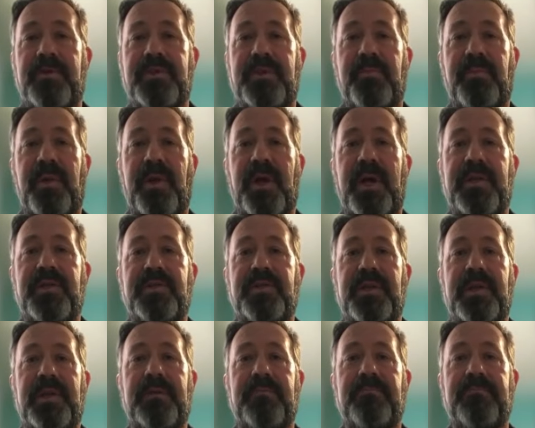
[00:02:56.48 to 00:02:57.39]
supply
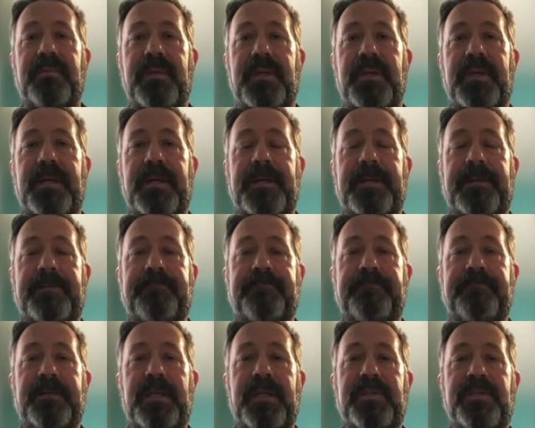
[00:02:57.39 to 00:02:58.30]
chain
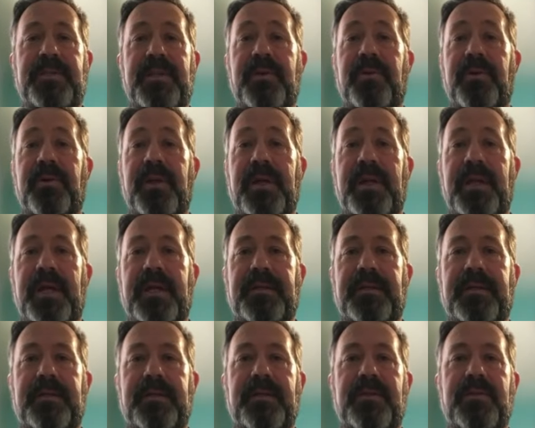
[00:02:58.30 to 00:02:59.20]
um, is
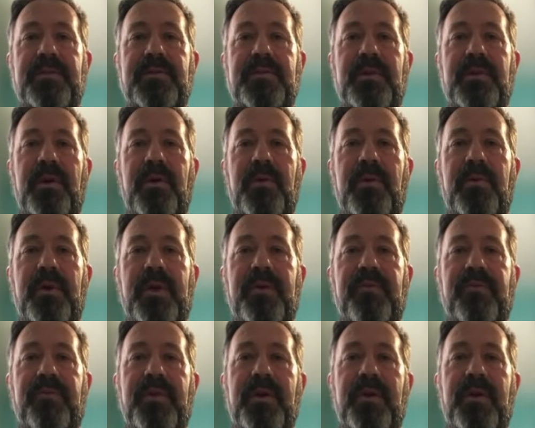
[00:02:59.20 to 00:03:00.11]
interconnected, and so
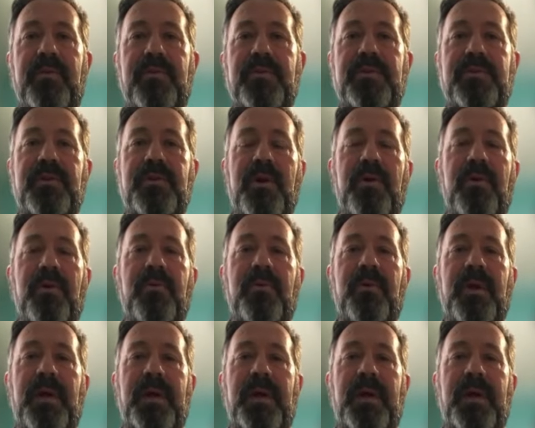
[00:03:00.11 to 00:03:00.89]
if there's no